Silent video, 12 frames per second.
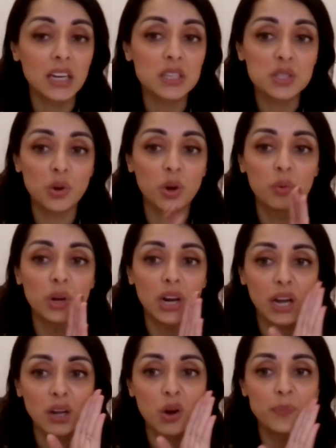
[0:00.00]
And so when
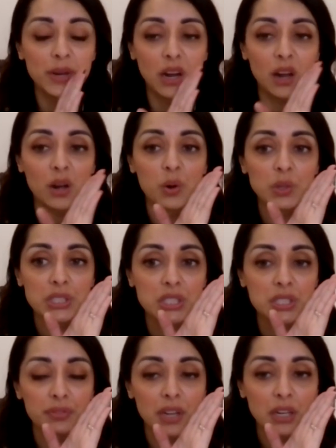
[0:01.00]
I open, I always
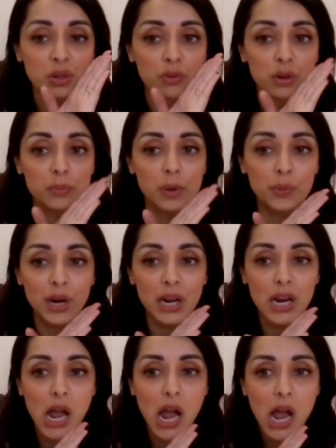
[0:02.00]
deflect over to my right.